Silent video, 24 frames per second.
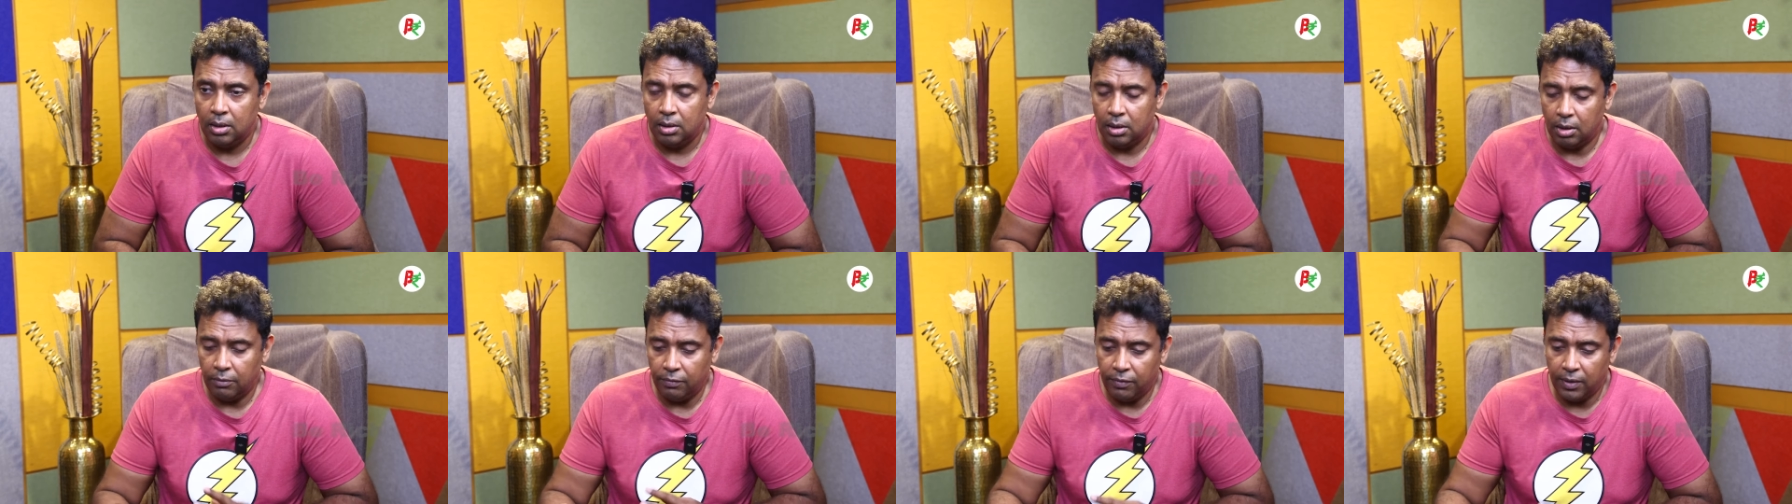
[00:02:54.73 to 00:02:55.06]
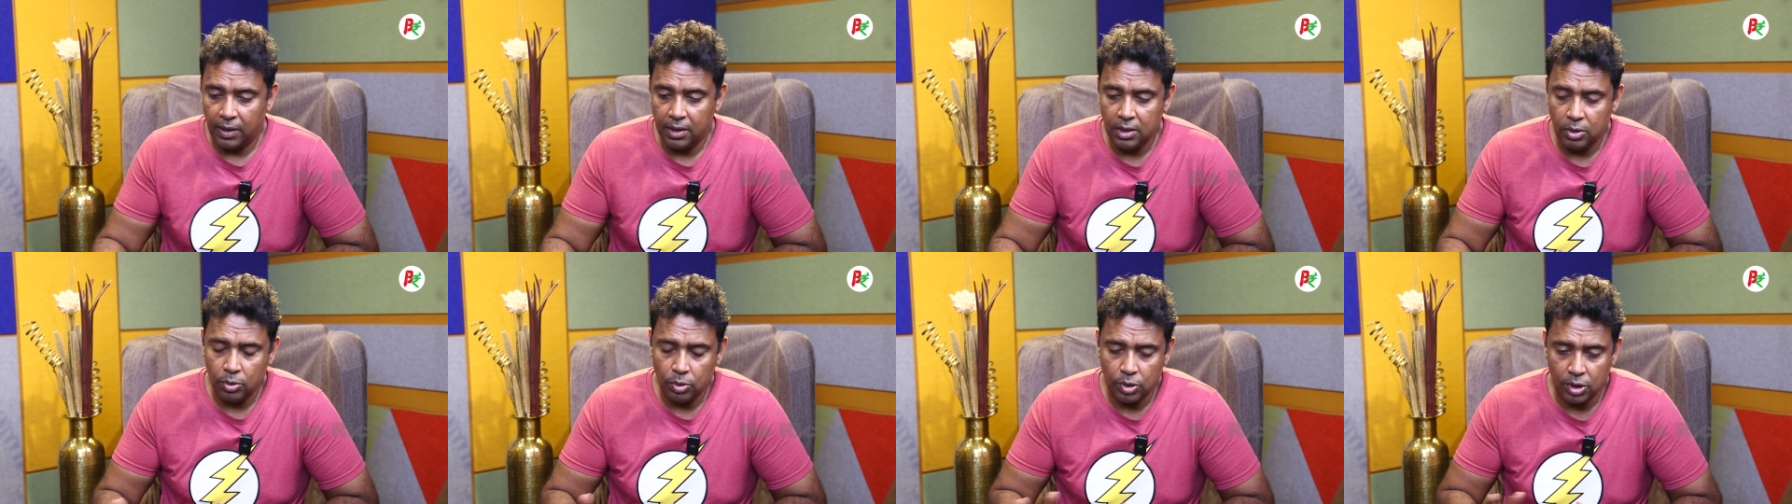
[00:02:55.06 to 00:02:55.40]
the
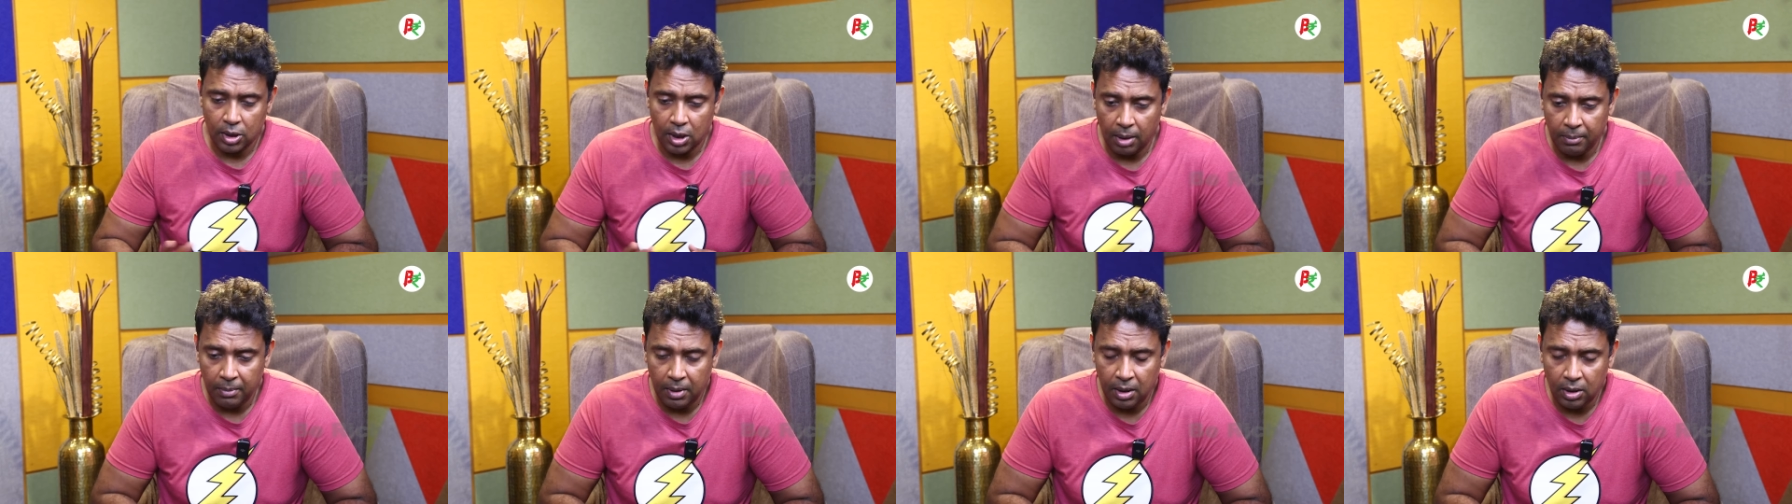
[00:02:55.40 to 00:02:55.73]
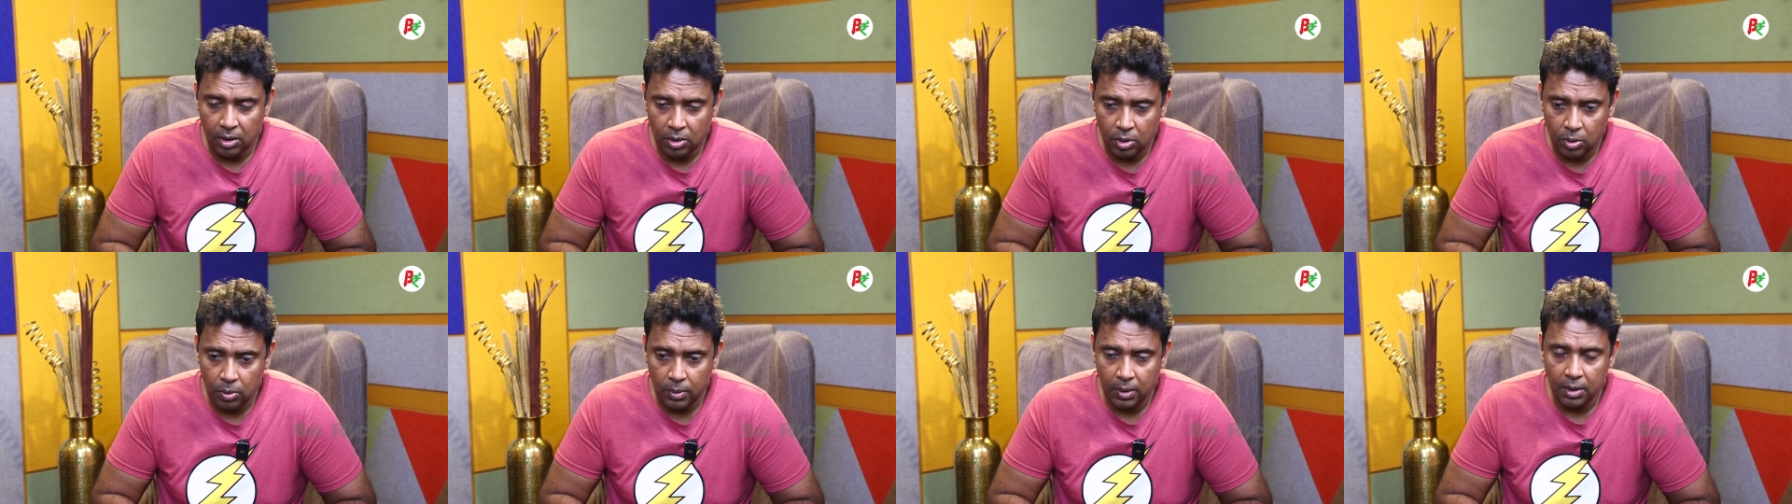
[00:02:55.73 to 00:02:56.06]
funds which come
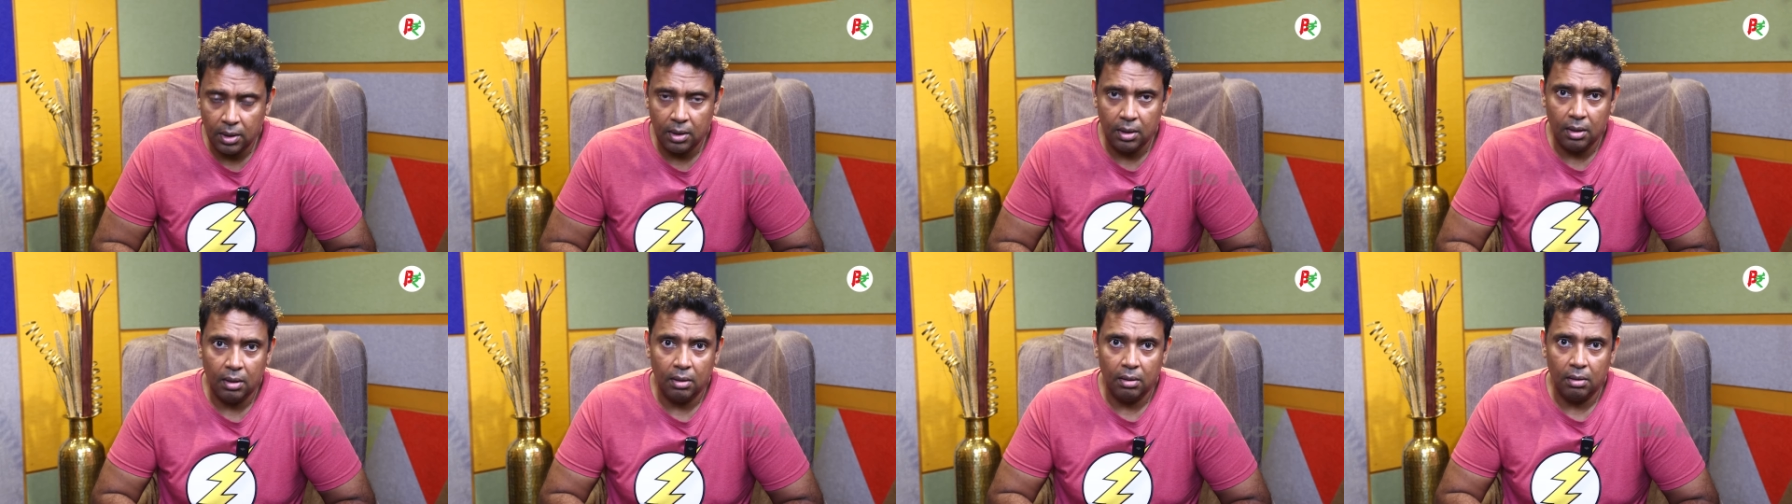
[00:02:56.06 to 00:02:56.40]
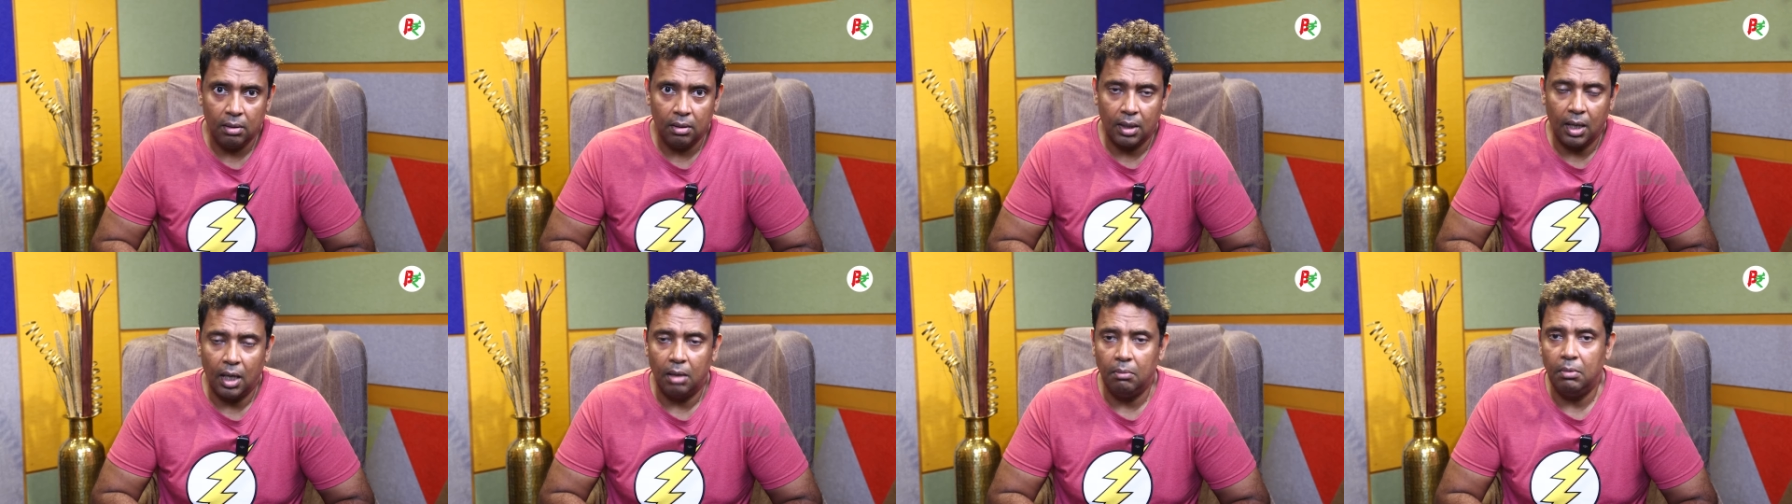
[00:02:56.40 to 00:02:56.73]
into it
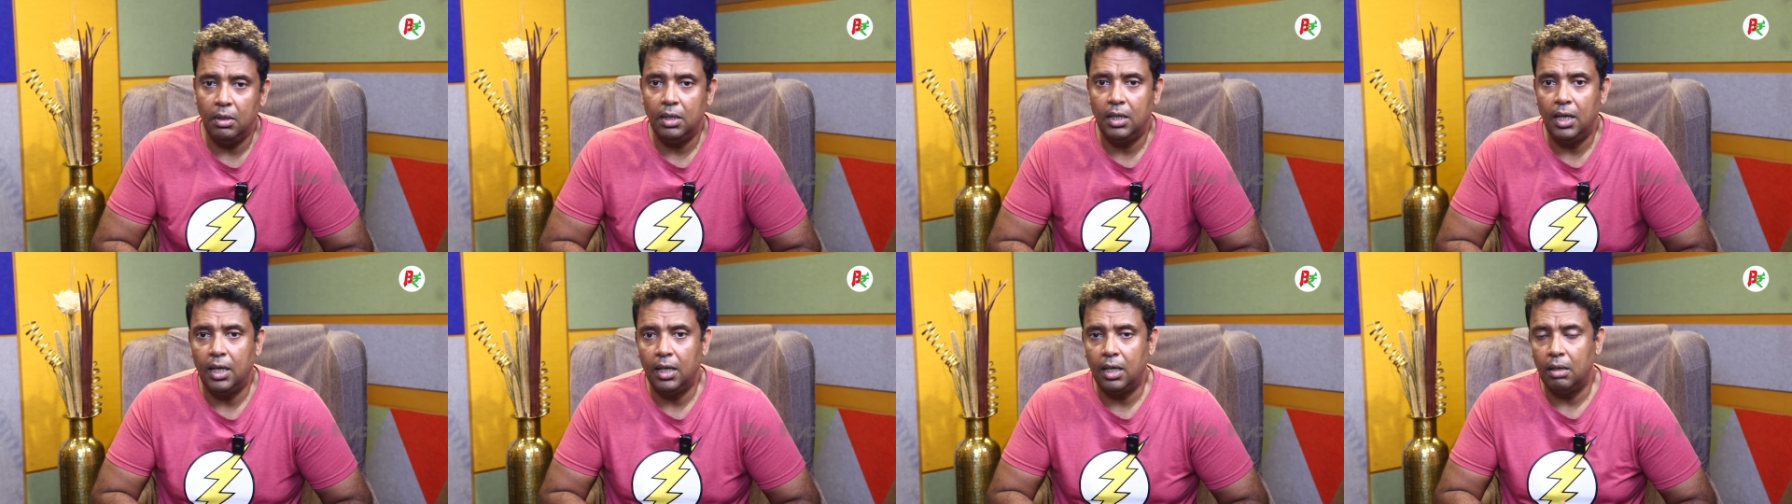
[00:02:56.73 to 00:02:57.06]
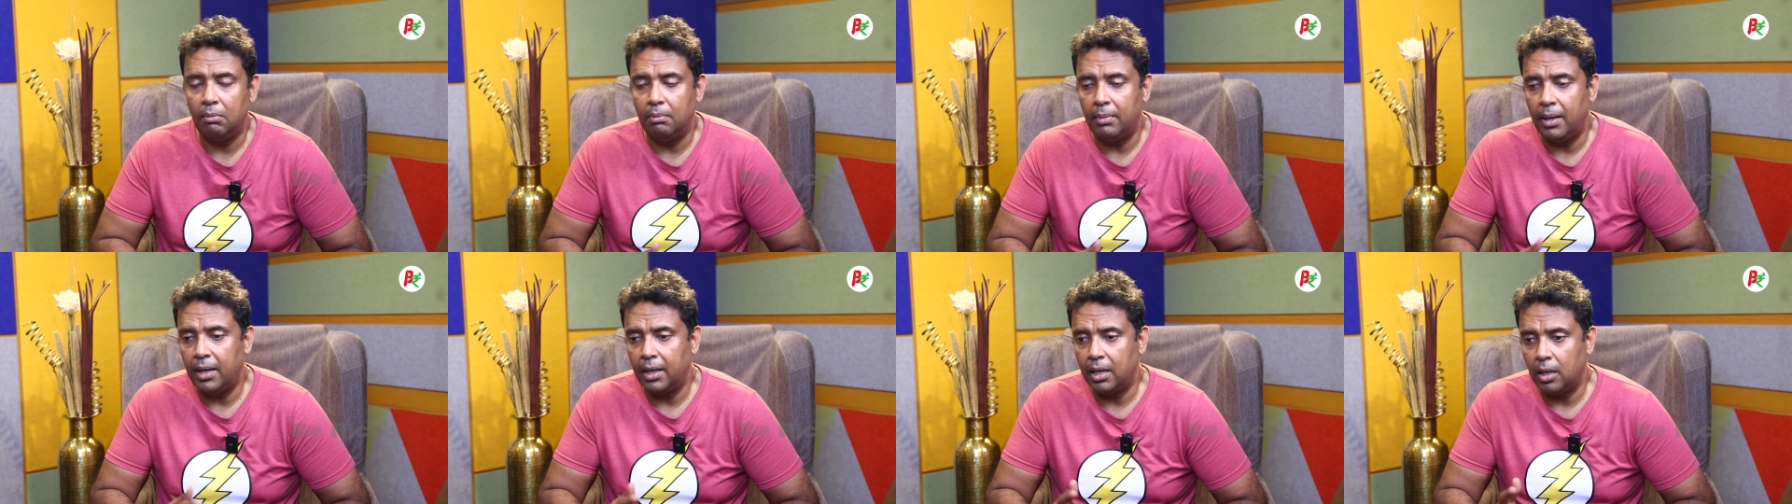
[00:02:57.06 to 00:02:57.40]
can be
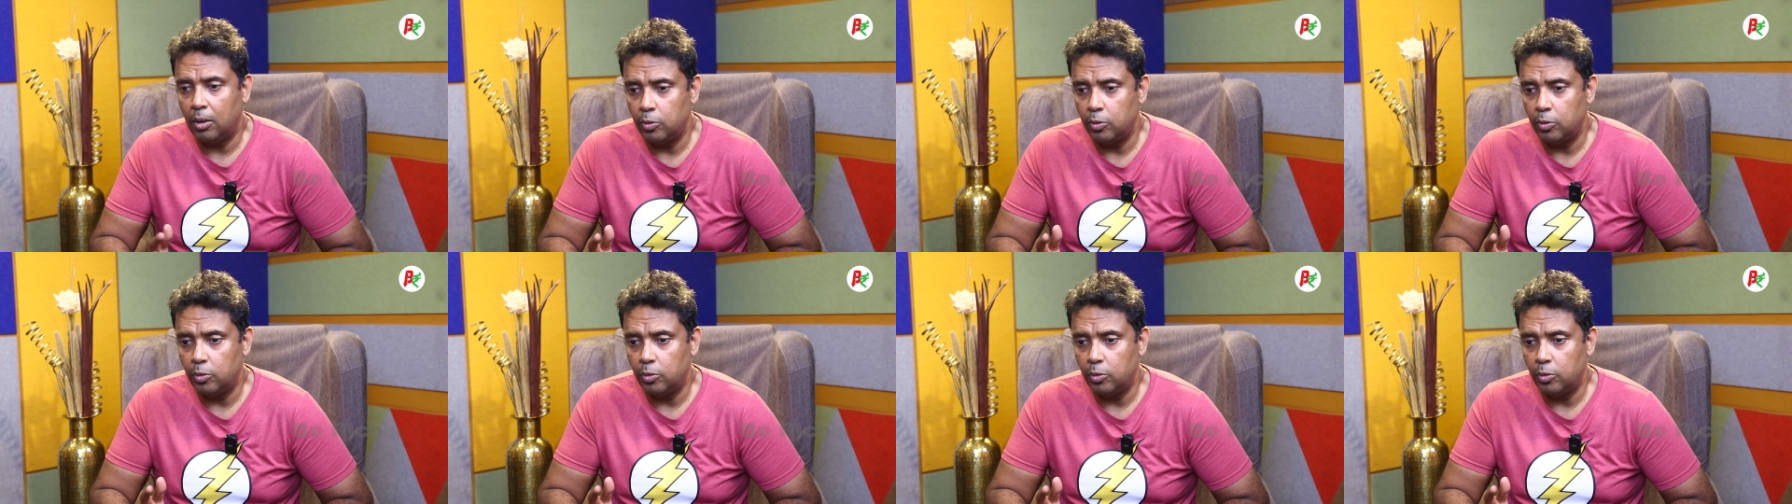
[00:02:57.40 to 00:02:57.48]
taken back